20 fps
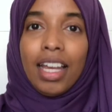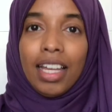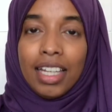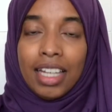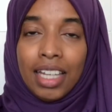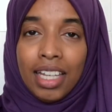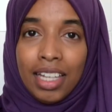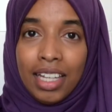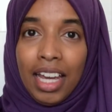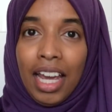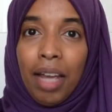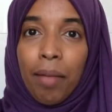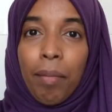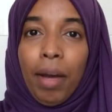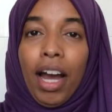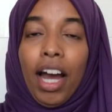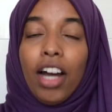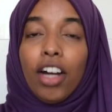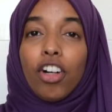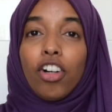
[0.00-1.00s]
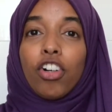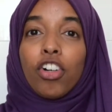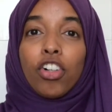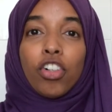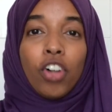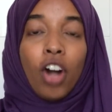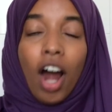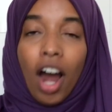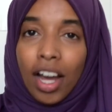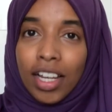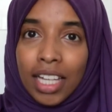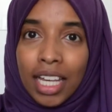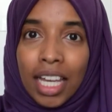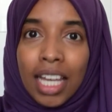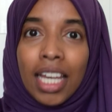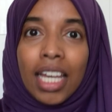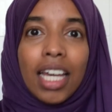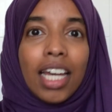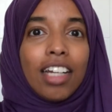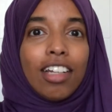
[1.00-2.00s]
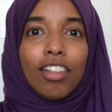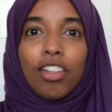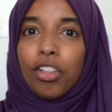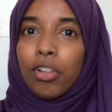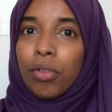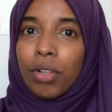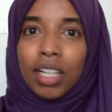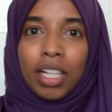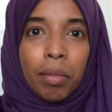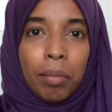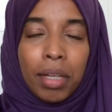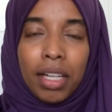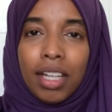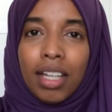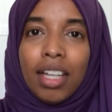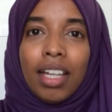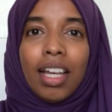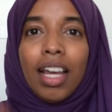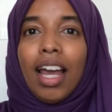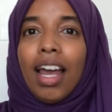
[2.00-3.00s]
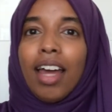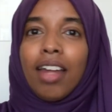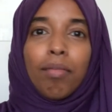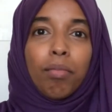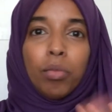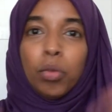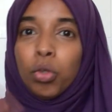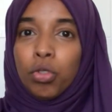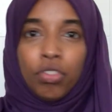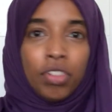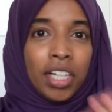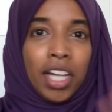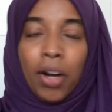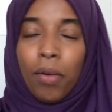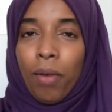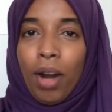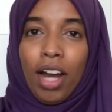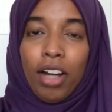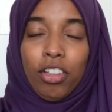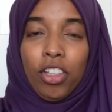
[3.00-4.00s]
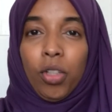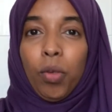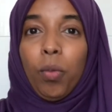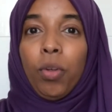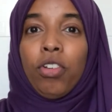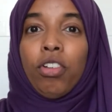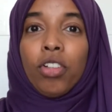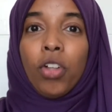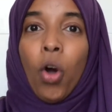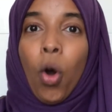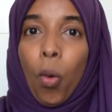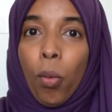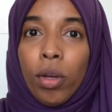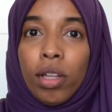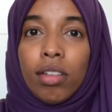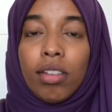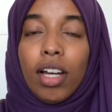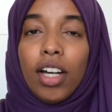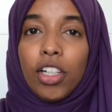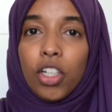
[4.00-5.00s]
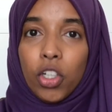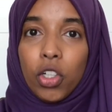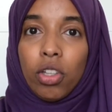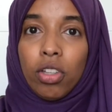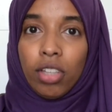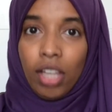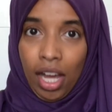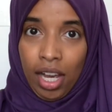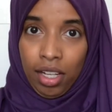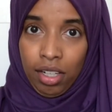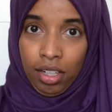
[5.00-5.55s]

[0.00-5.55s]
He came out crying and screaming and moving around, so which is always a good sign.